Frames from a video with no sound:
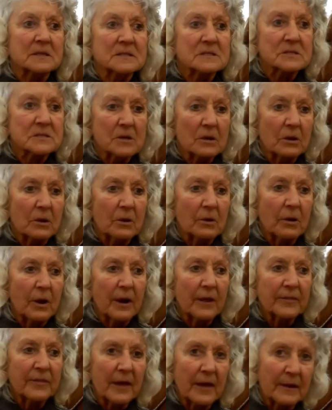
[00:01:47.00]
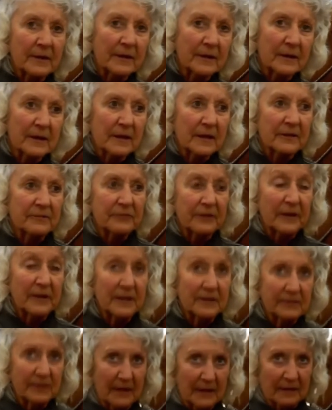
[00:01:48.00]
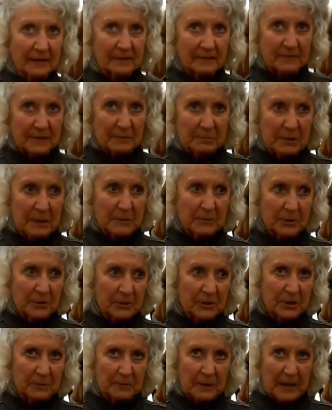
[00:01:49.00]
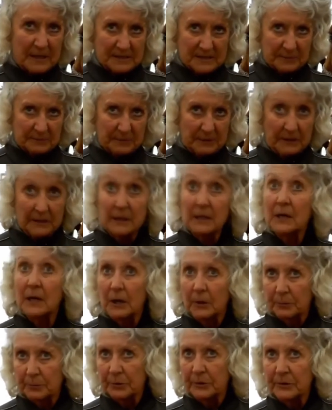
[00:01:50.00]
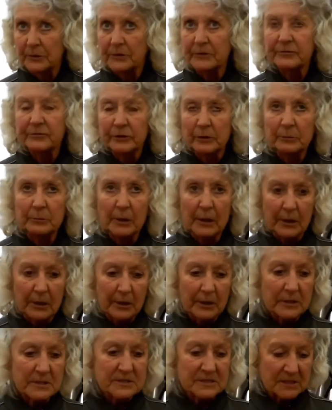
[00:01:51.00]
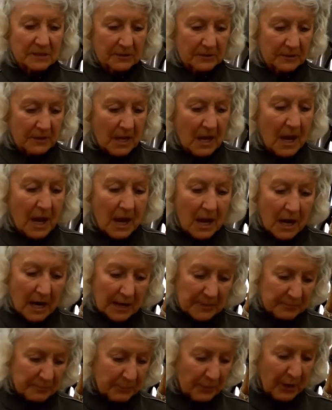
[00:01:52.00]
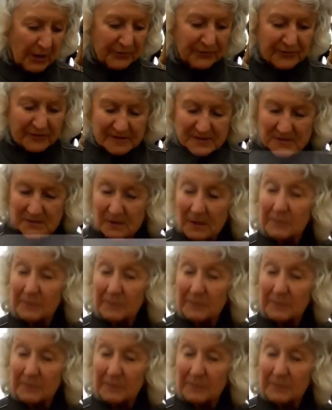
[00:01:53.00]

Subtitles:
So I thought, if anything, the Bemer could possibly help her feel better. So I bought this.